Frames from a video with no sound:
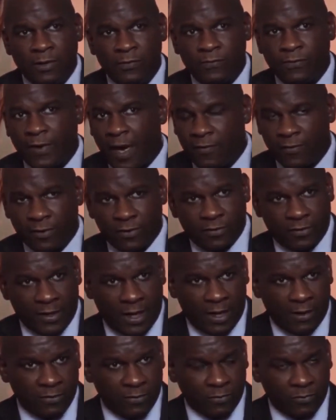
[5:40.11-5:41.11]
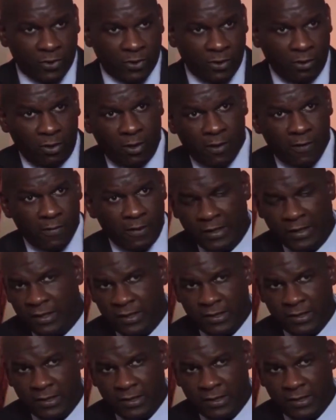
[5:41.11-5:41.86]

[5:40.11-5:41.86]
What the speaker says: 500,000 one year, and then